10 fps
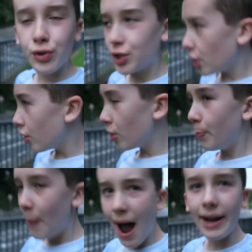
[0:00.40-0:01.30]

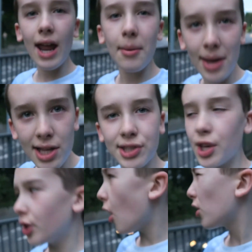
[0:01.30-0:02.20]
YouTube, my name is
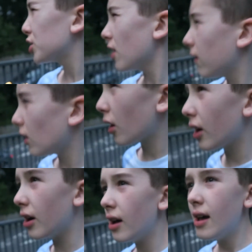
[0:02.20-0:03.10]
the Yorkshire
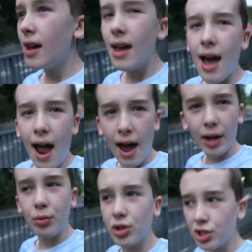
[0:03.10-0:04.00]
Vlogger,
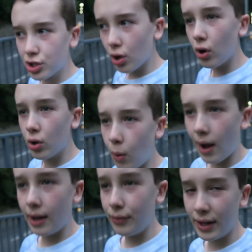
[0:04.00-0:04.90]
and it was so
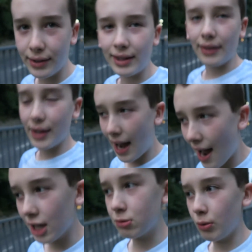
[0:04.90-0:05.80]
quiet because the
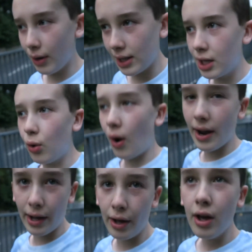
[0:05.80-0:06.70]
cars were really
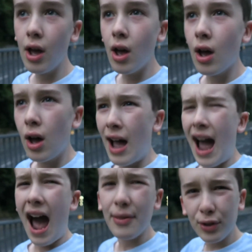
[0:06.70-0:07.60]
quiet
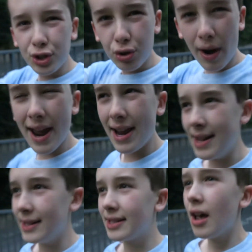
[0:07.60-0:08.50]
and the
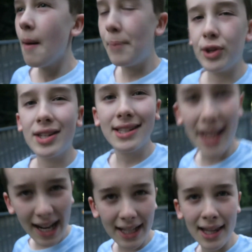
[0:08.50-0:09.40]
trains, but the
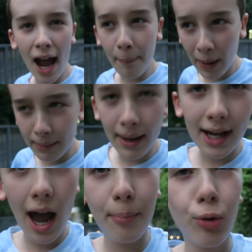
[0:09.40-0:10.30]
second that I picked my
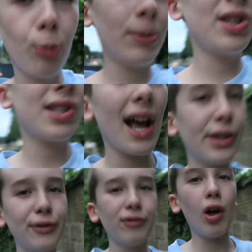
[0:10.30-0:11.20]
camera up and
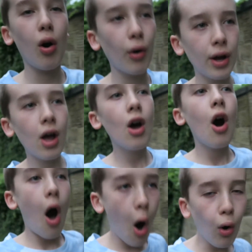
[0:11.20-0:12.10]
started to vlog,
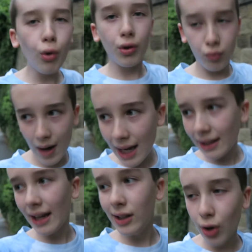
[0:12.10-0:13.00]
all the
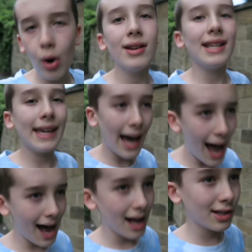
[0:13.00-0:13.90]
really noisy
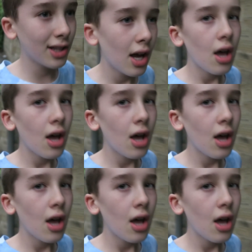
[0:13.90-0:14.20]
cars